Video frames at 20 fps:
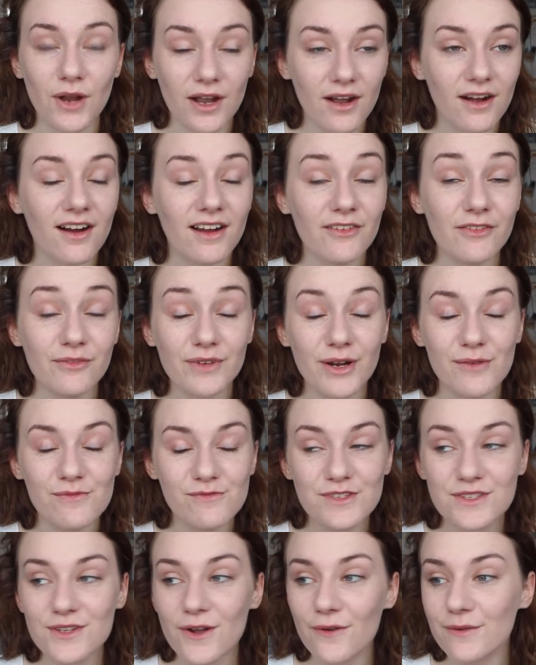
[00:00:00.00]
Well,
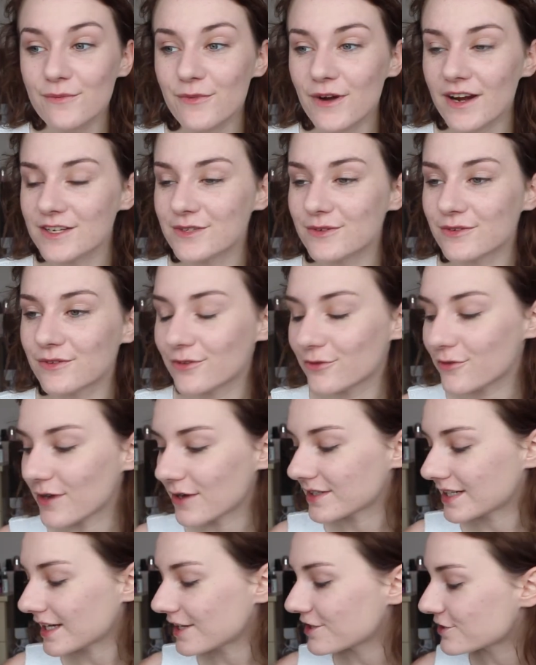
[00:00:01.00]
I'm so impressed with the
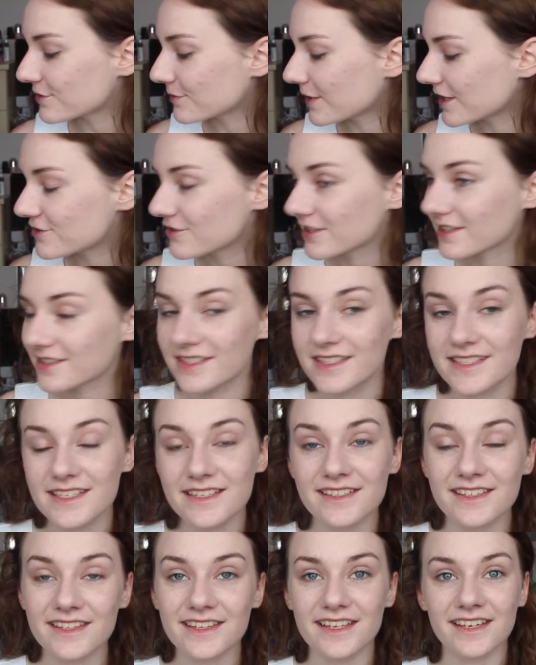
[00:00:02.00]
foundation matrix. I
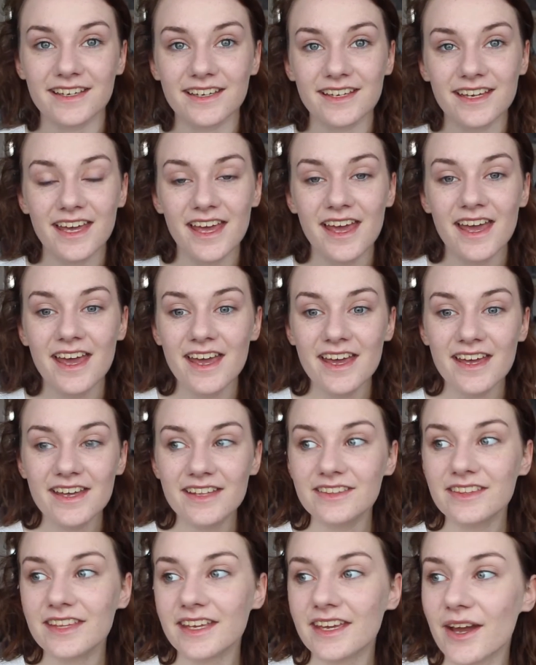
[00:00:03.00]
didn't think
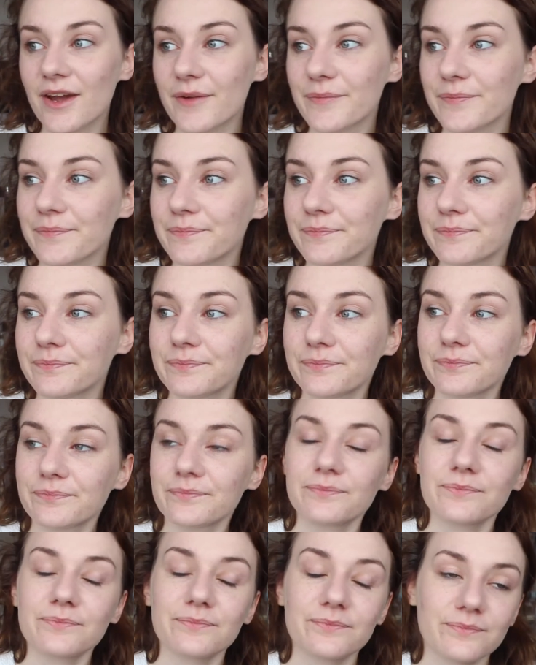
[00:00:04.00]
the
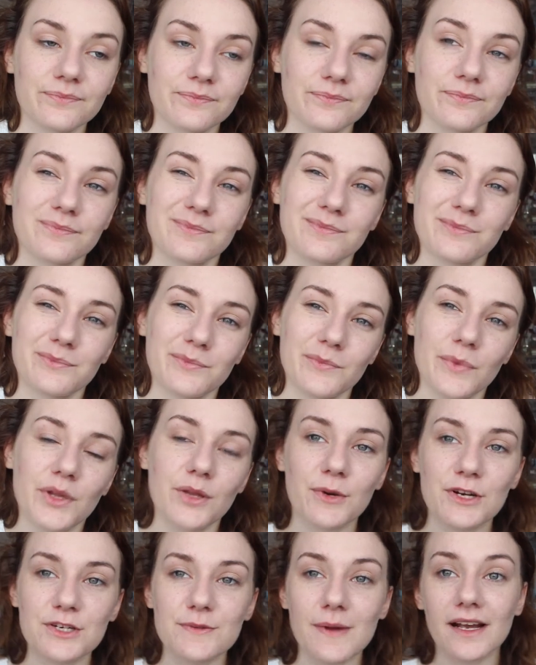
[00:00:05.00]
put
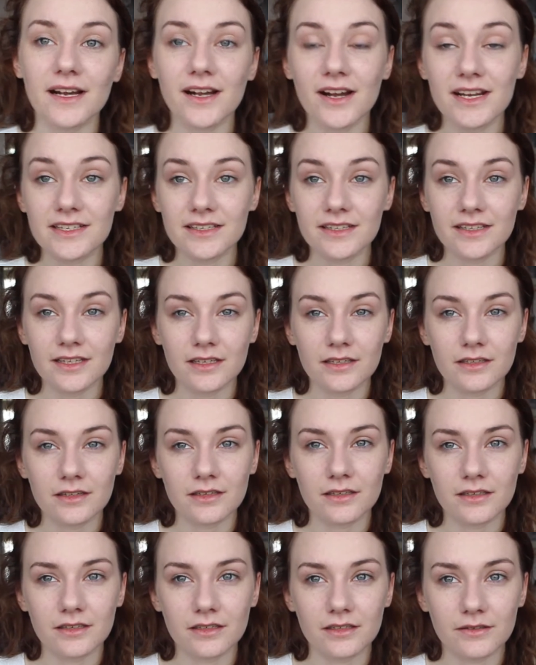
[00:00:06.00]
the brush back. I didn't think
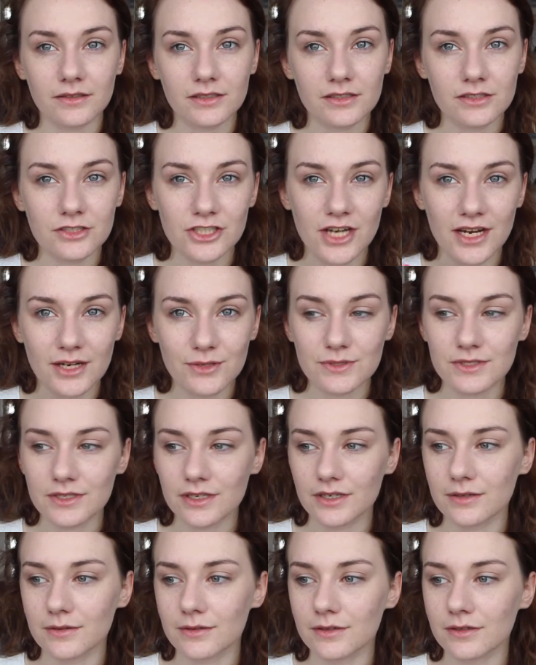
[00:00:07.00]
the shade was
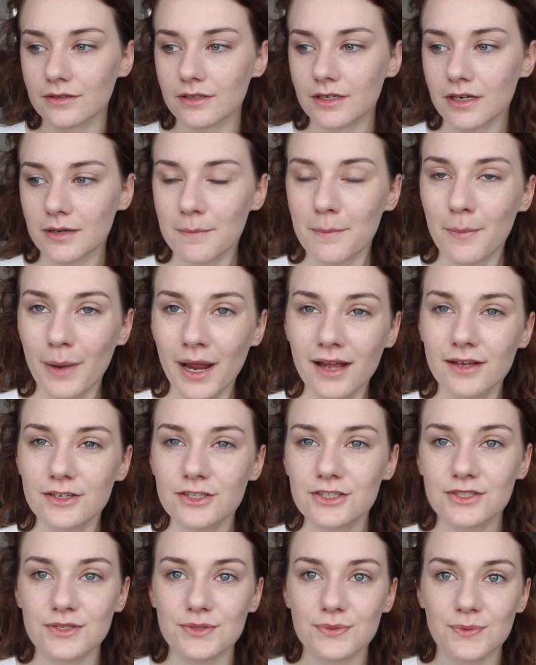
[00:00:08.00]
gonna
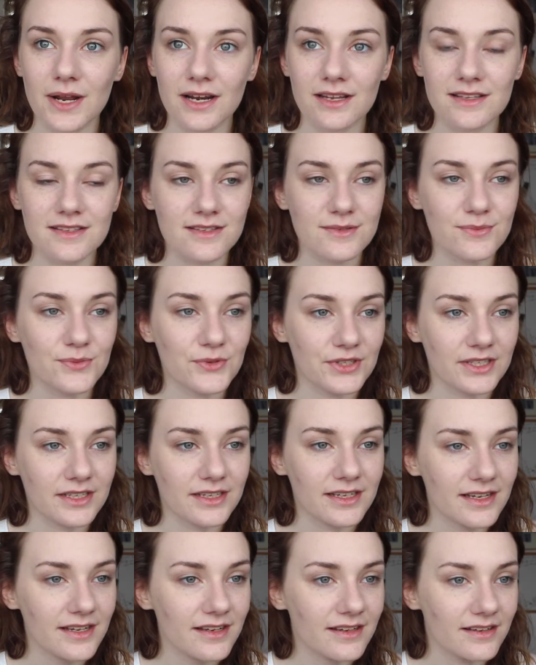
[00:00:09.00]
match as well as what
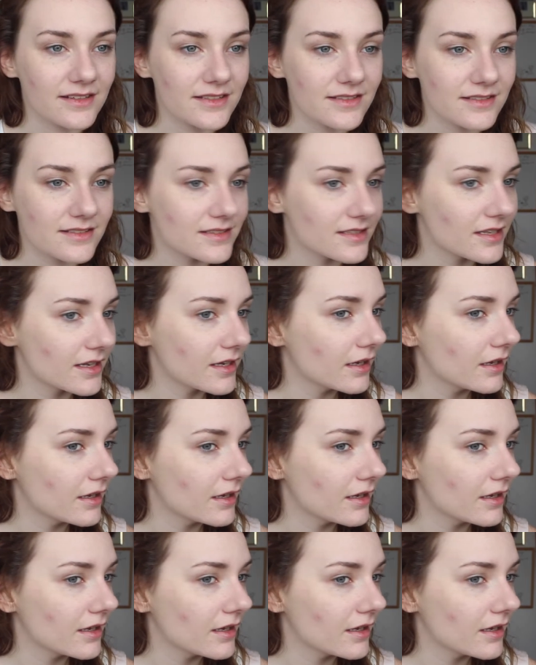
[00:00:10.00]
it is.